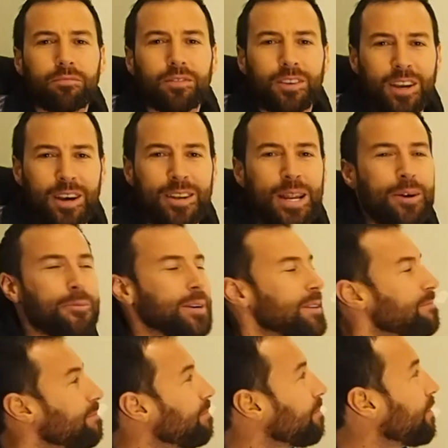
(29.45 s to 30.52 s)
karawe.
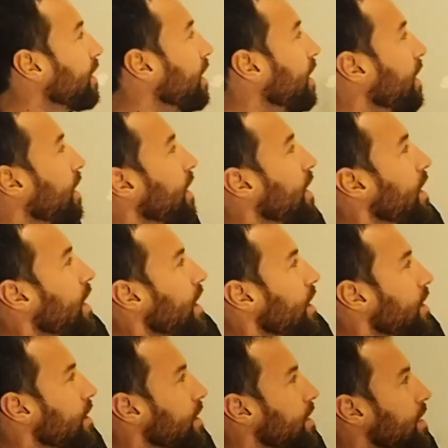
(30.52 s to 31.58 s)

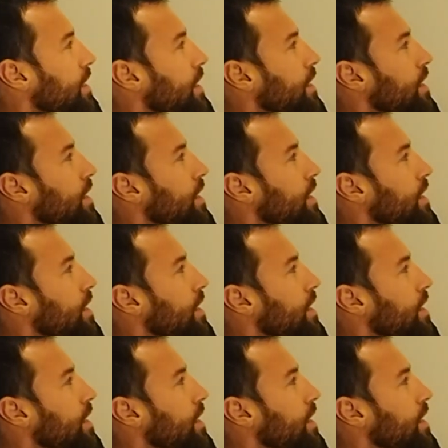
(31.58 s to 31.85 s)
Alrighty,